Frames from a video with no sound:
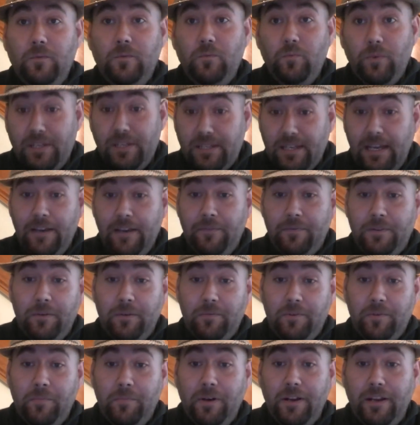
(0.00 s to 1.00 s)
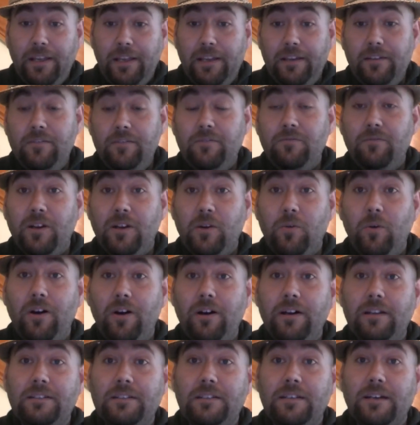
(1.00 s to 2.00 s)
We saved up the money
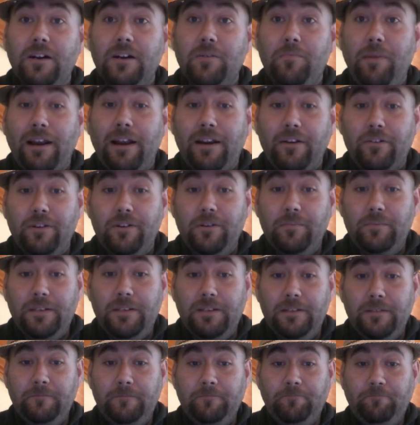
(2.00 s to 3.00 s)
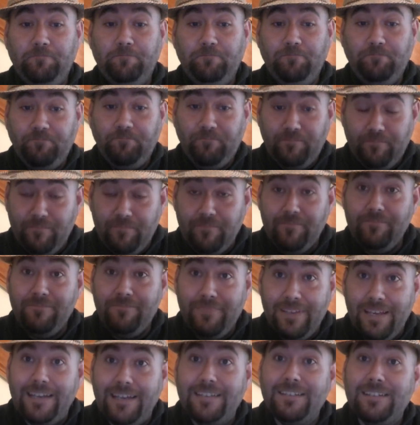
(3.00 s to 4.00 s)
required to go bankrupt.
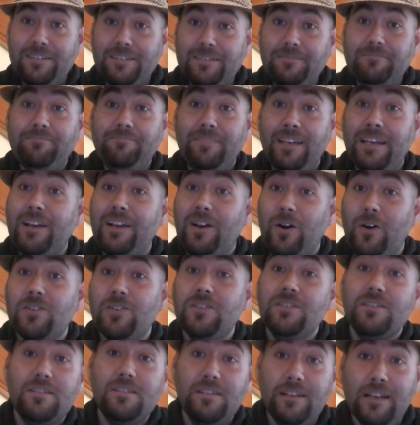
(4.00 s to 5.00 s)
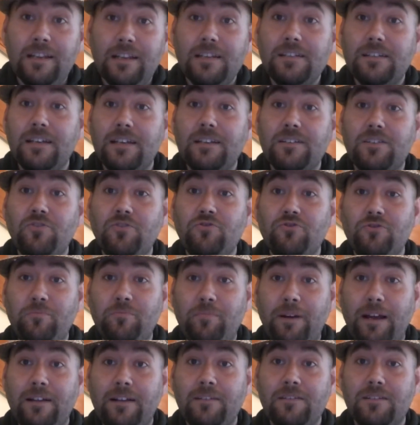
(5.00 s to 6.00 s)
Yes, it costs nearly
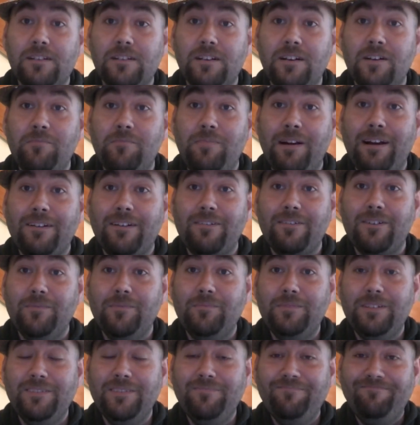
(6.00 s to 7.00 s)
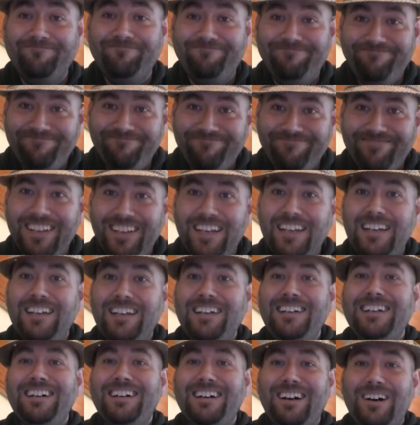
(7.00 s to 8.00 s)
£600 to go bankrupt.
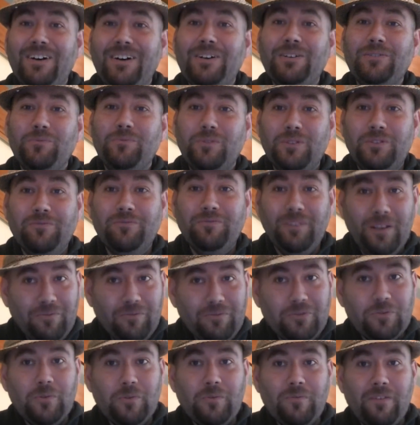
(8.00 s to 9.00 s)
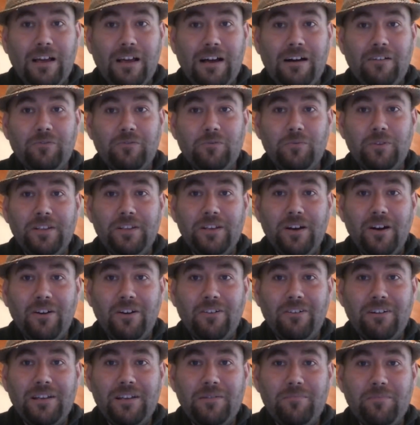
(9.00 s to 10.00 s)
I would have loved to have laughed with the
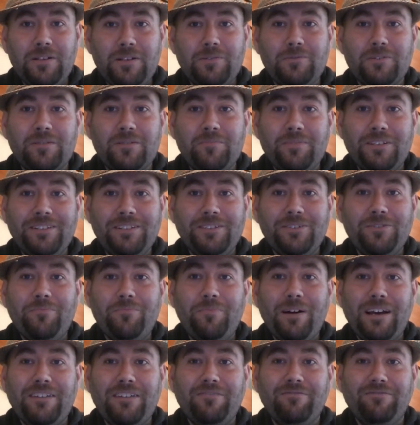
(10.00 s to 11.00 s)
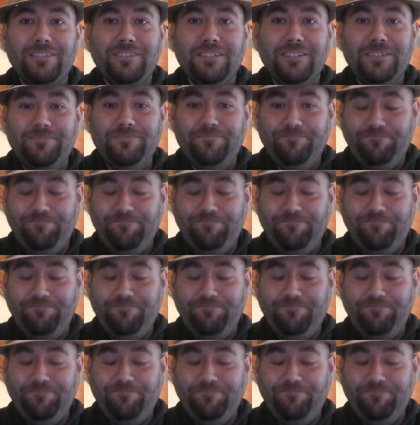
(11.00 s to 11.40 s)
irony, but it was a bit too painful.